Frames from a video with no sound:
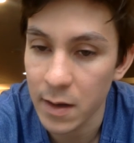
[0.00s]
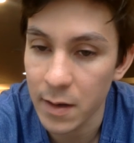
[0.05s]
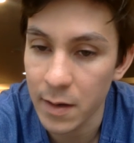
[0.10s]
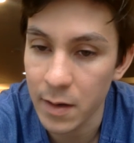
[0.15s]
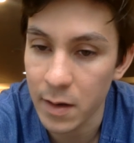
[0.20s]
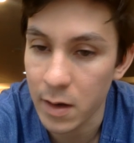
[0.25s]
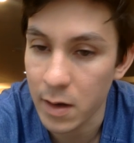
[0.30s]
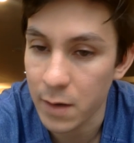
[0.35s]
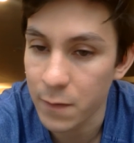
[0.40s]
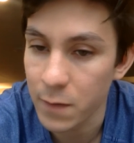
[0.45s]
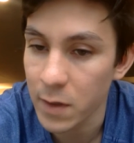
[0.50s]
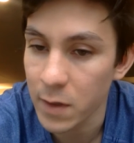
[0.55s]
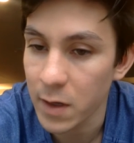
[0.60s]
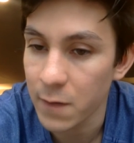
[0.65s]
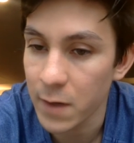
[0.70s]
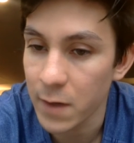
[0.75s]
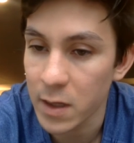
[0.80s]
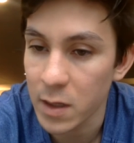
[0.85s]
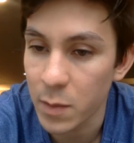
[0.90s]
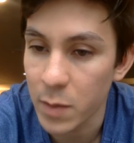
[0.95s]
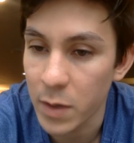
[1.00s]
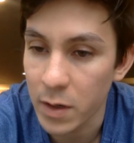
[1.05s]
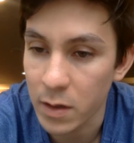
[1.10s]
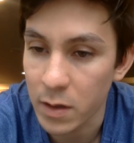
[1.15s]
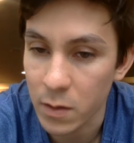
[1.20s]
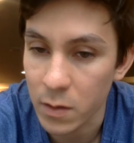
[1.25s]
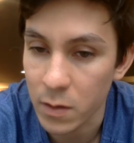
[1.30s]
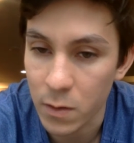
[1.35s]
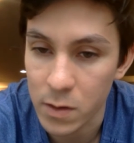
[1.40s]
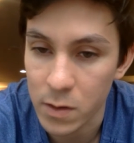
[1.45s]
I feel like if I get the puck in
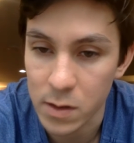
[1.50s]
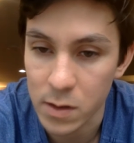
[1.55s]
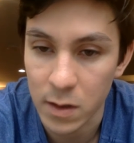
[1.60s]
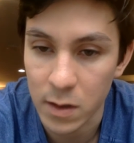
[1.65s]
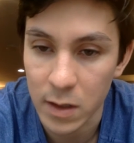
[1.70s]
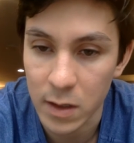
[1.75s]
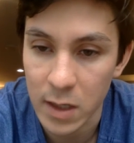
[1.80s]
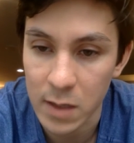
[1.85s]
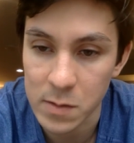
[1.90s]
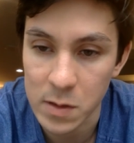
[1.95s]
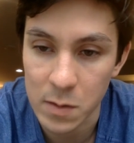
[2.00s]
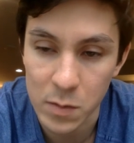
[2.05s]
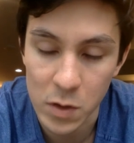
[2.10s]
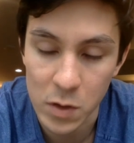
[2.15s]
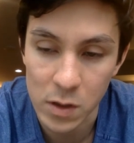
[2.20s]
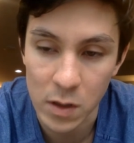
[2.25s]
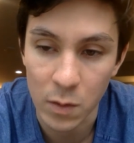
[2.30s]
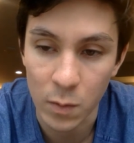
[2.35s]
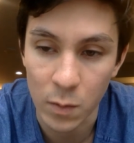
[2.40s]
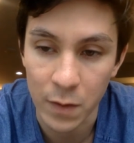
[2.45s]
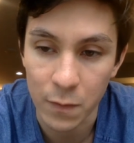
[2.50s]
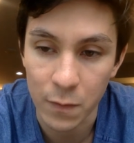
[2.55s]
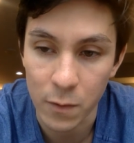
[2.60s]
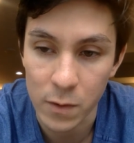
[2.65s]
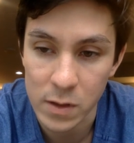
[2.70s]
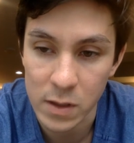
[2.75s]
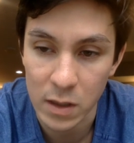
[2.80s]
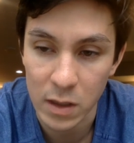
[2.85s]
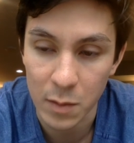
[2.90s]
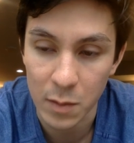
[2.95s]
the corners a lot in games, I'm usually the one
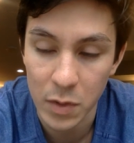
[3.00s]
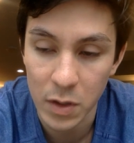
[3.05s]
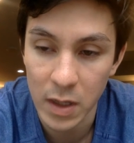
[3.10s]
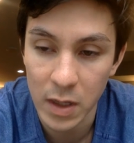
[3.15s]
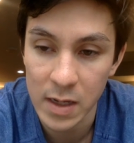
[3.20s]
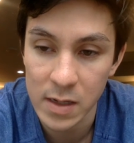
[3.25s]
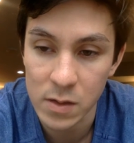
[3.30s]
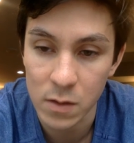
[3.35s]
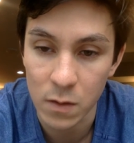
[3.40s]
forcing the play.